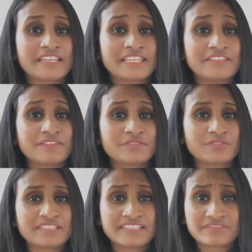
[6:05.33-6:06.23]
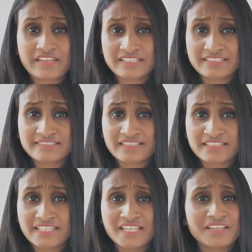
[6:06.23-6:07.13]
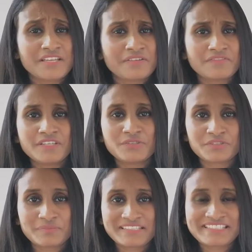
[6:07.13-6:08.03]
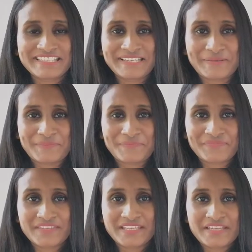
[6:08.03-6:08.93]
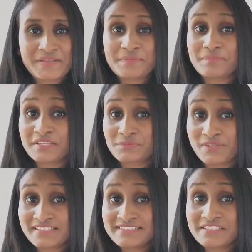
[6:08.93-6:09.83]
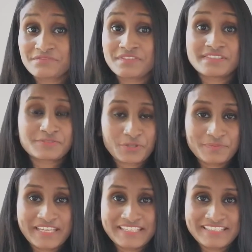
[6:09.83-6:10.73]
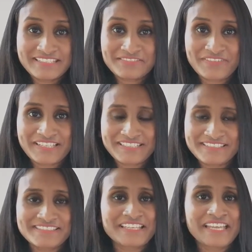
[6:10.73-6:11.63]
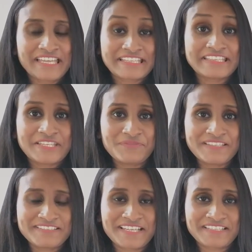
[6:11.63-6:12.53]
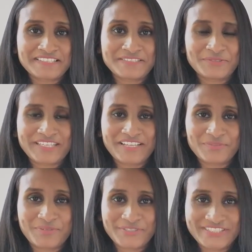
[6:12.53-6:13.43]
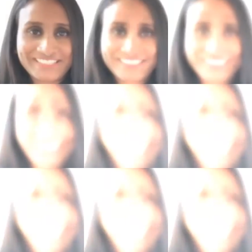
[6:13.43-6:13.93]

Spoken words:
Even though these factors are there, we don't much care. But once if we stop getting these factors, then we started to care about it.